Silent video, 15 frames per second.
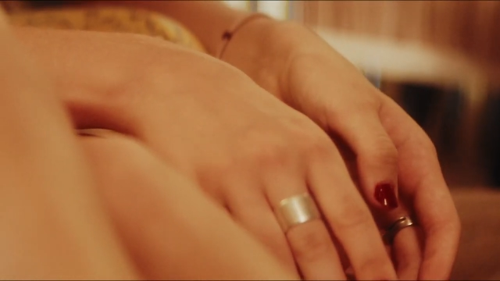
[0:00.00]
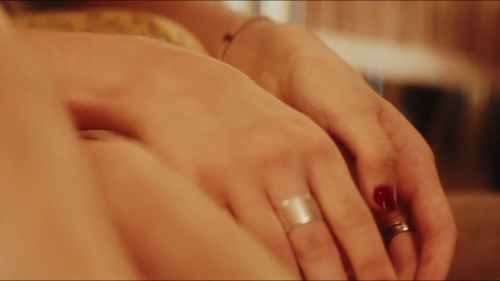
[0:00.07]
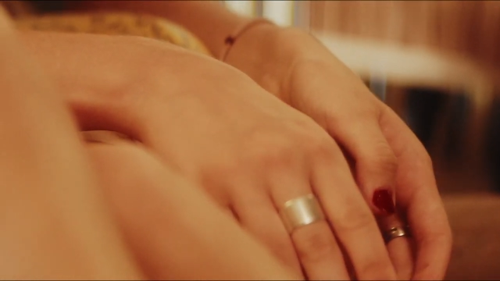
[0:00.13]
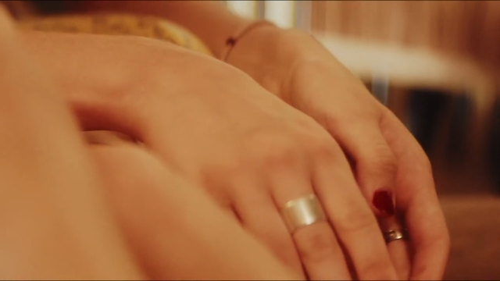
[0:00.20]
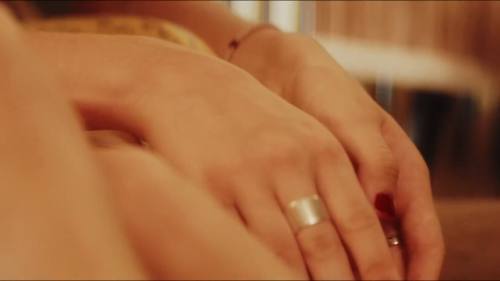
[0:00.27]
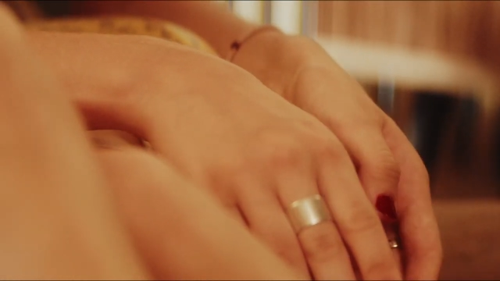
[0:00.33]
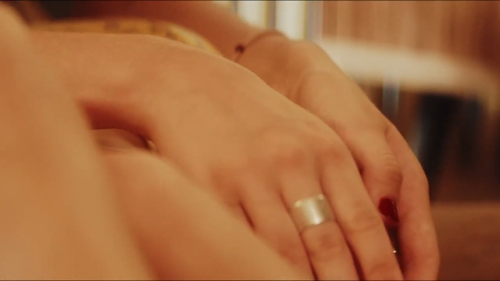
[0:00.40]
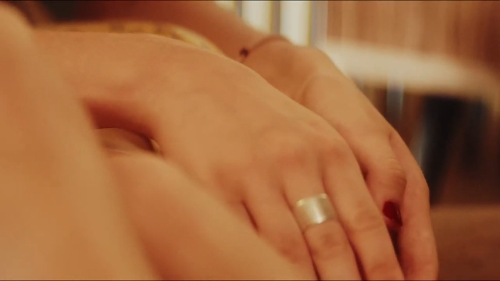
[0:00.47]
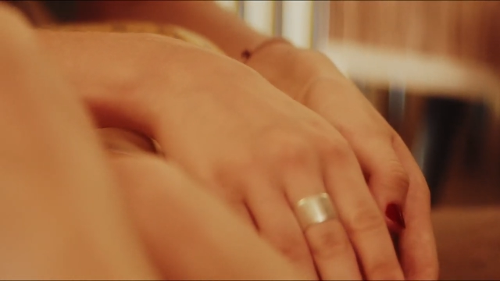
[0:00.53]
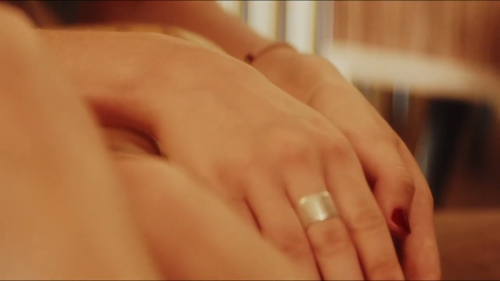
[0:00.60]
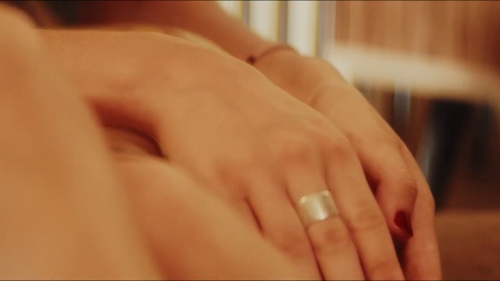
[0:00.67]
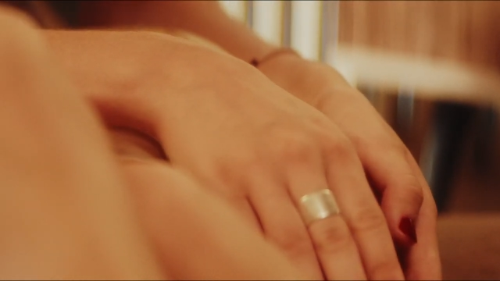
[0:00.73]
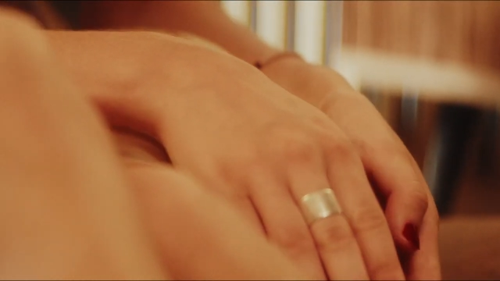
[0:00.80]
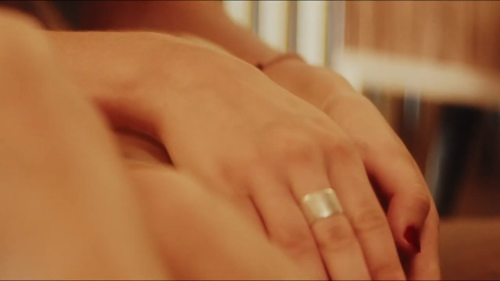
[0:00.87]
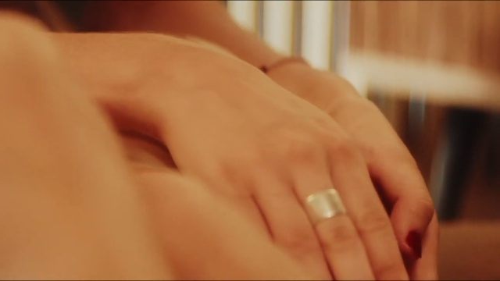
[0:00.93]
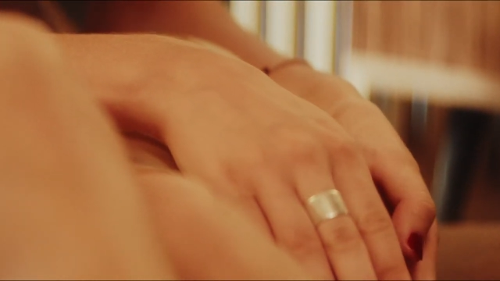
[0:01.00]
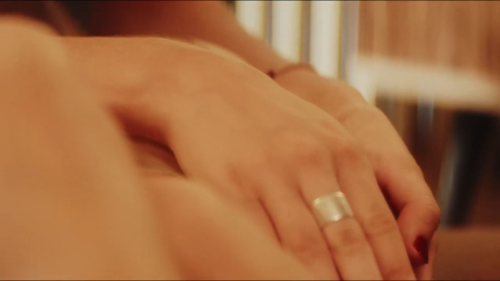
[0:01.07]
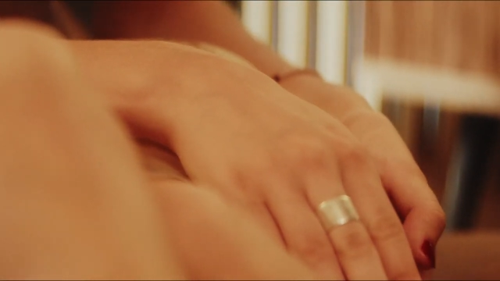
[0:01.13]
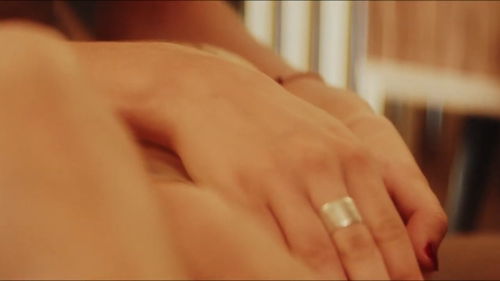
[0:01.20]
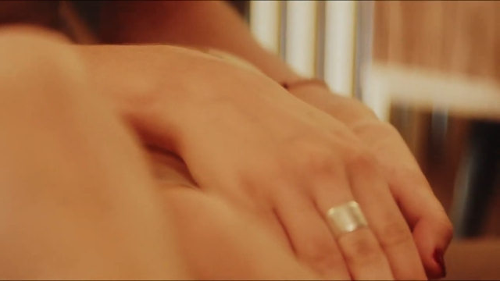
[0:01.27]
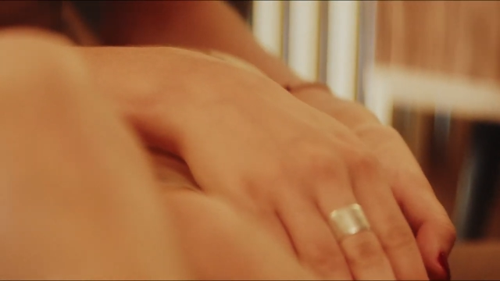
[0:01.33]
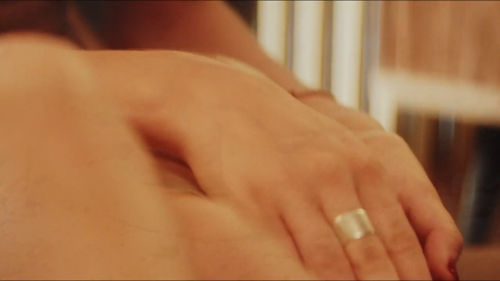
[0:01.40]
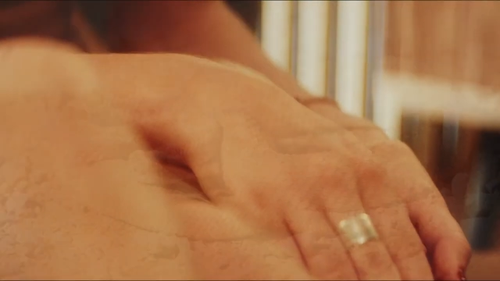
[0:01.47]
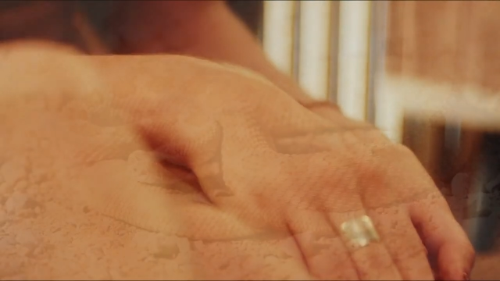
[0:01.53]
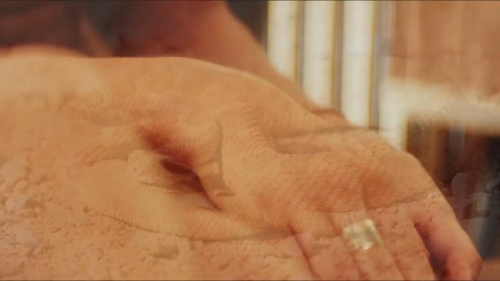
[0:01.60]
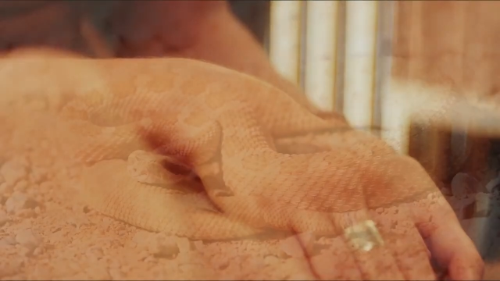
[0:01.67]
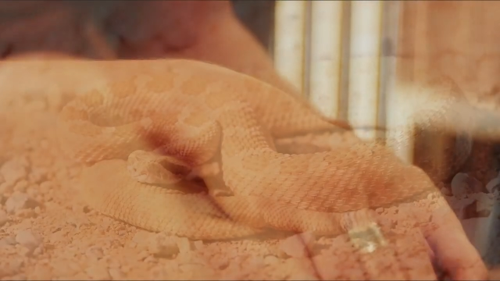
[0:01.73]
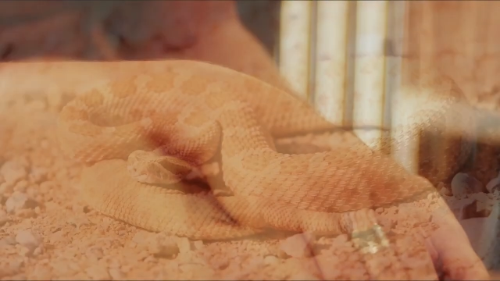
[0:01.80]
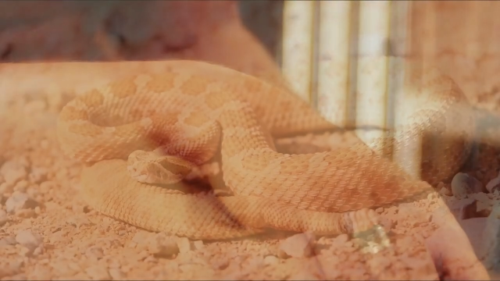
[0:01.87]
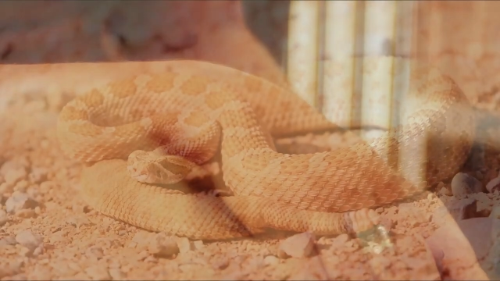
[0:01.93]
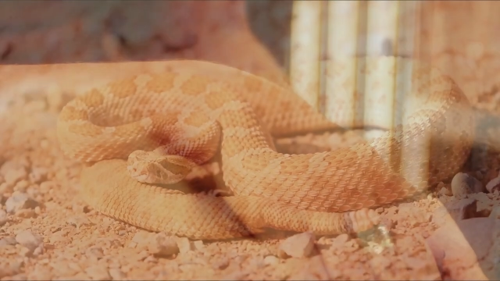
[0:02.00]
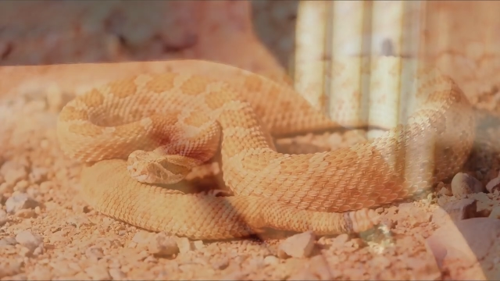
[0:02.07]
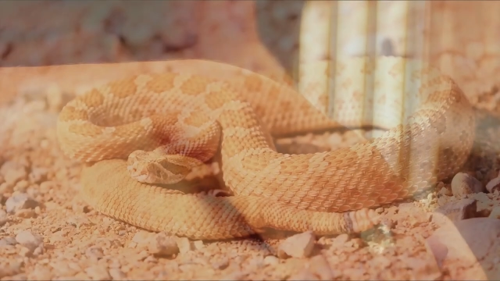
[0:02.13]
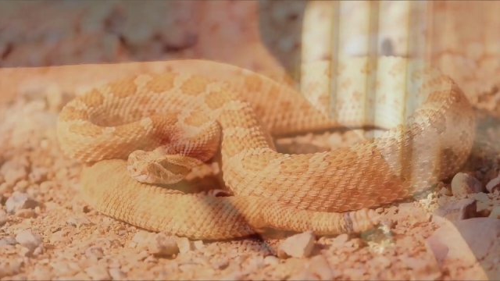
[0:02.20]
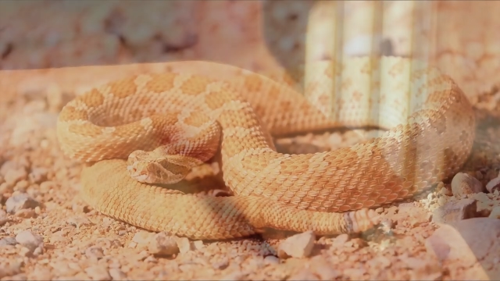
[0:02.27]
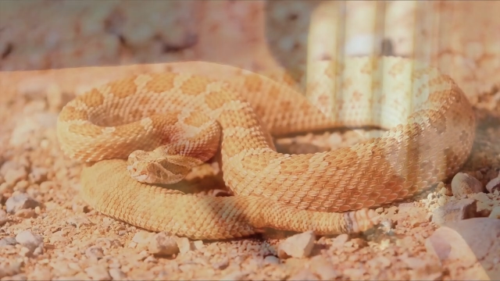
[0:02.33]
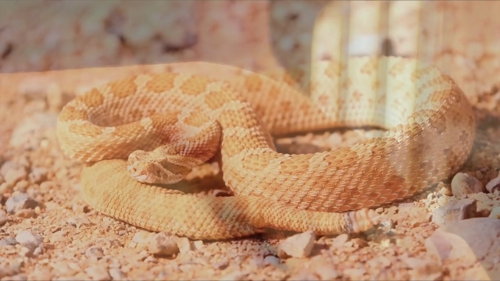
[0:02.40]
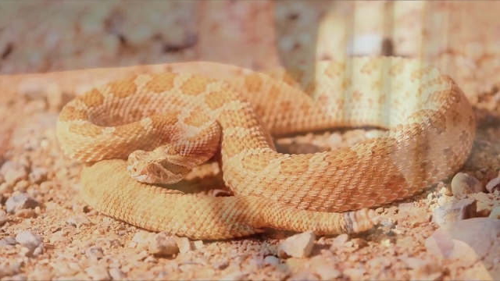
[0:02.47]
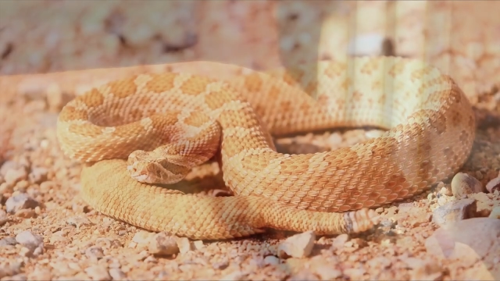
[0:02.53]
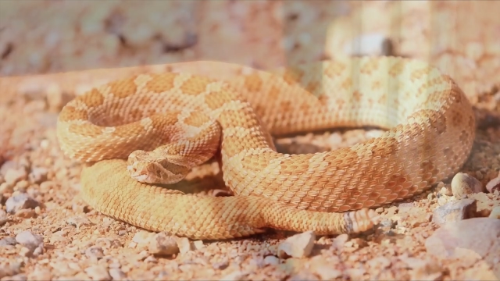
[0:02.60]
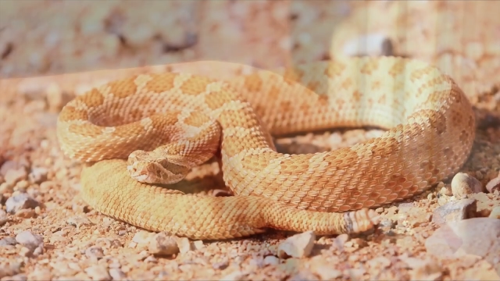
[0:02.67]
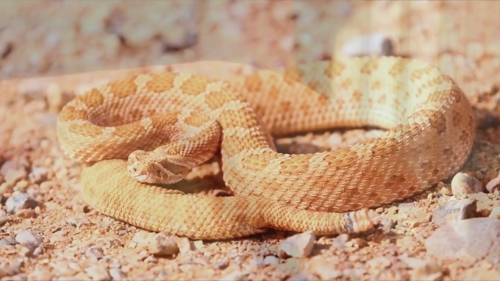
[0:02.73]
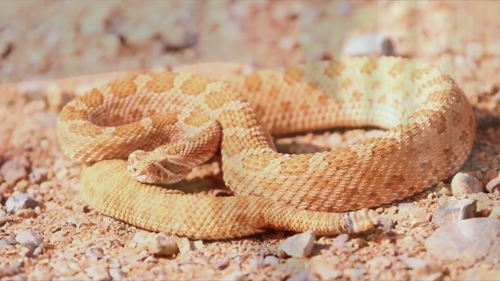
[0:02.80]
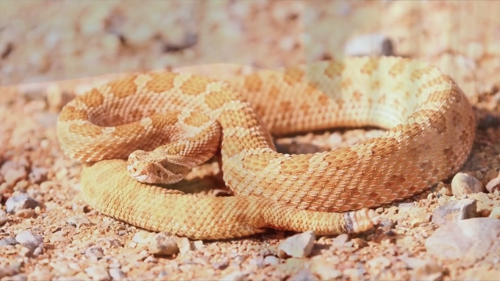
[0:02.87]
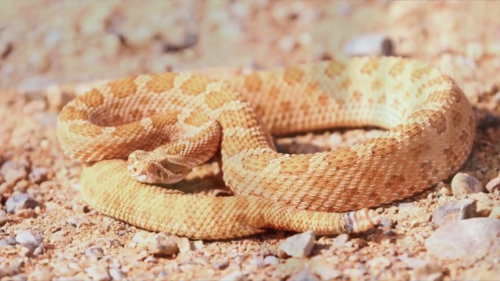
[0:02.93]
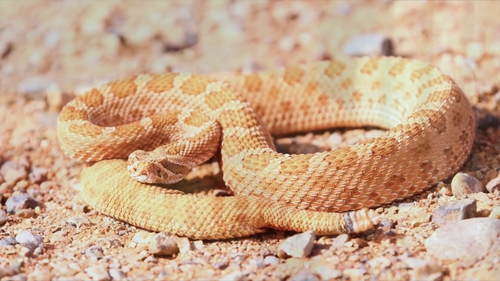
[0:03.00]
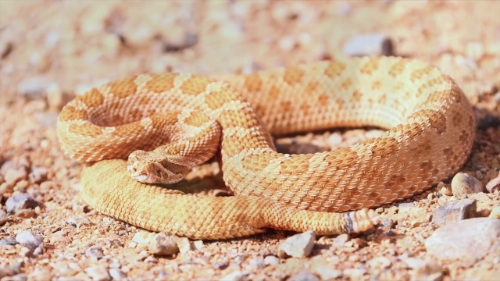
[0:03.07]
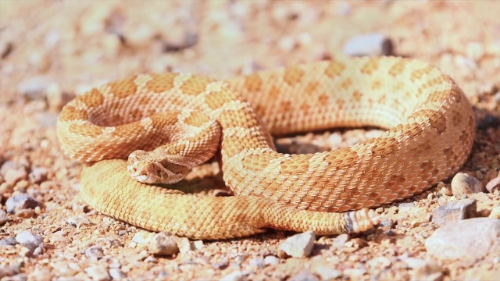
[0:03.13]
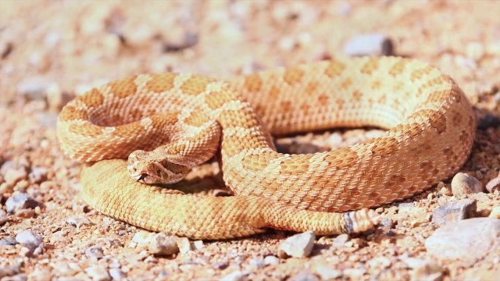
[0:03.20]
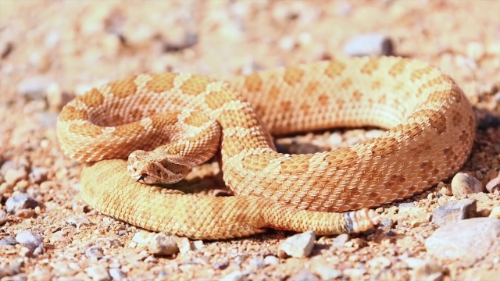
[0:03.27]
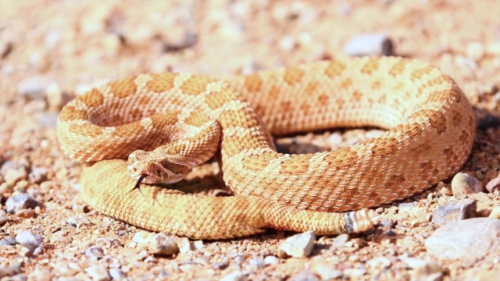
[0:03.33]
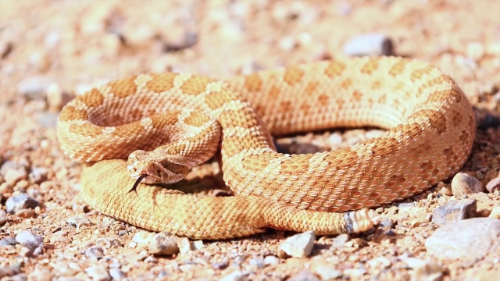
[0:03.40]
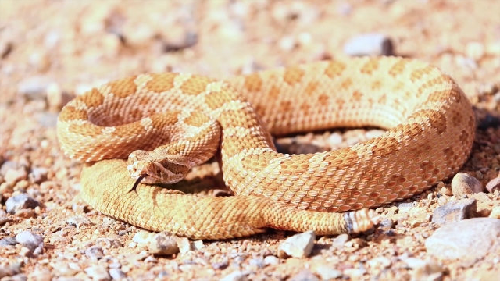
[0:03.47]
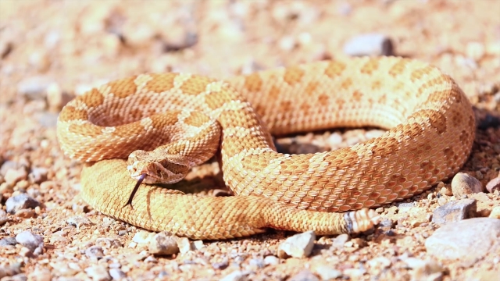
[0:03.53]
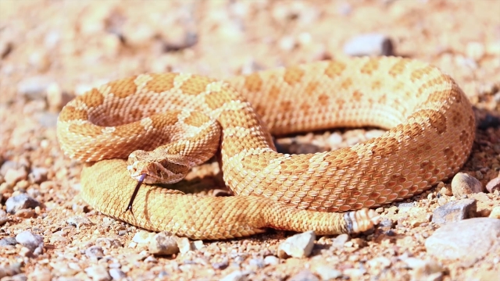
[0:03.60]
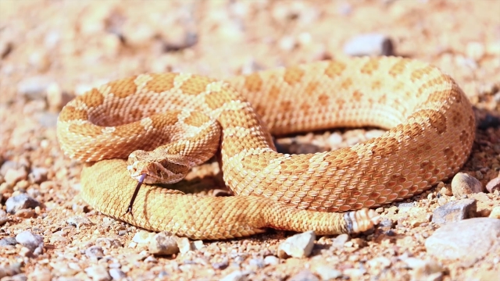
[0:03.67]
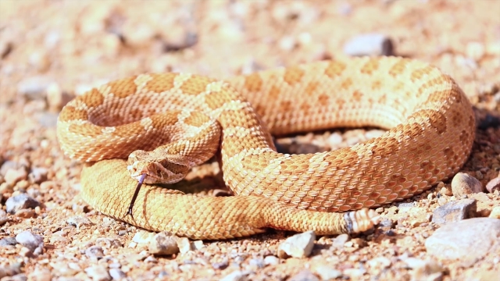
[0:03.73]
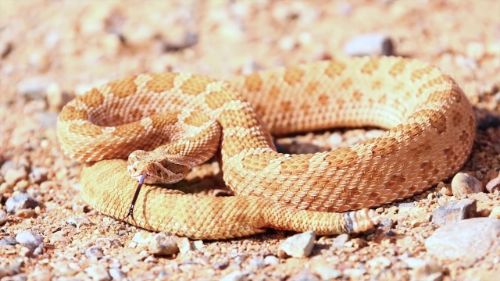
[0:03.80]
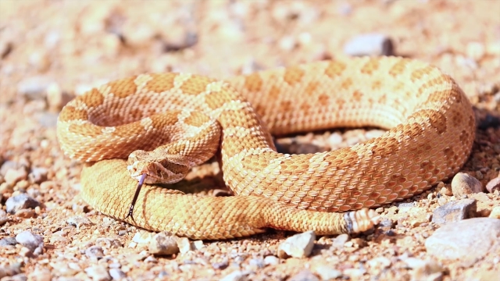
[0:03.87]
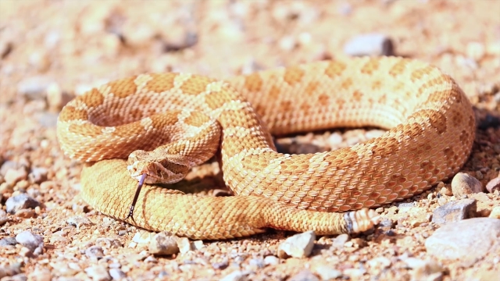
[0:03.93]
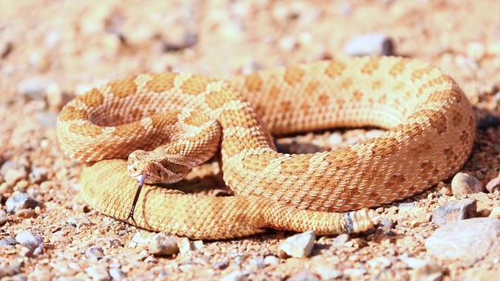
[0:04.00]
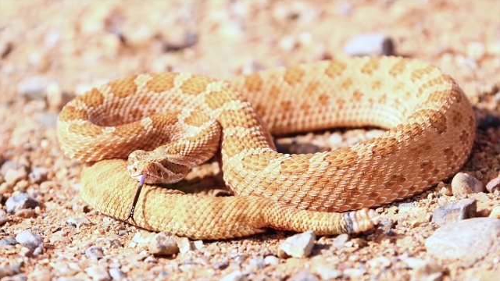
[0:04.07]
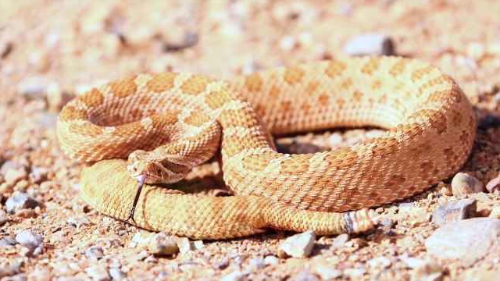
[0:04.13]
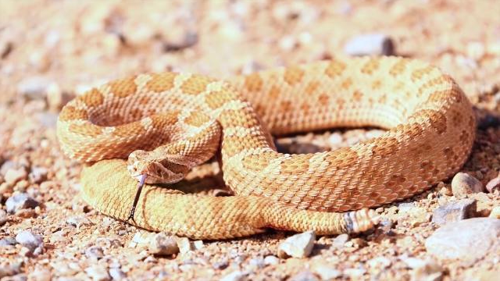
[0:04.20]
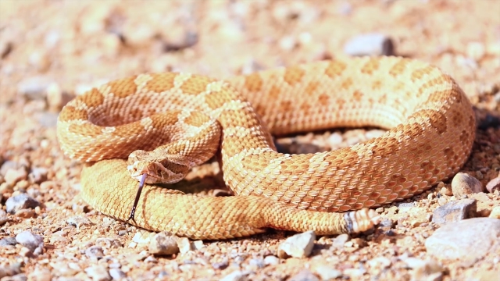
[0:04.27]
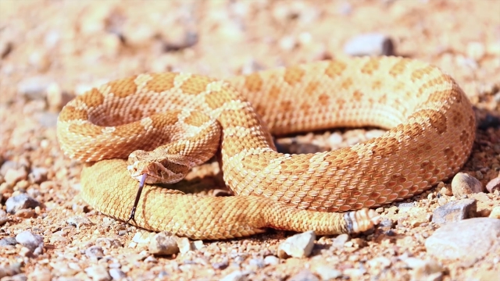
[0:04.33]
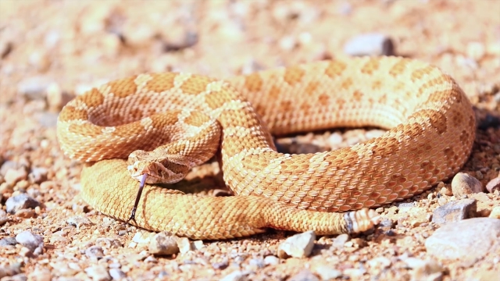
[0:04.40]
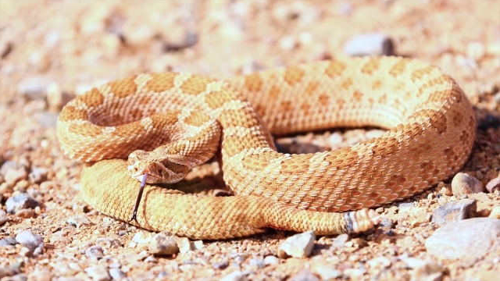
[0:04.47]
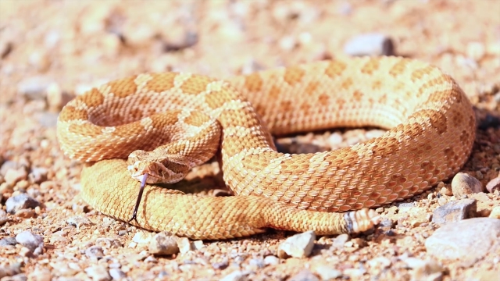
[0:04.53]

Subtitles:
(no speaker visible)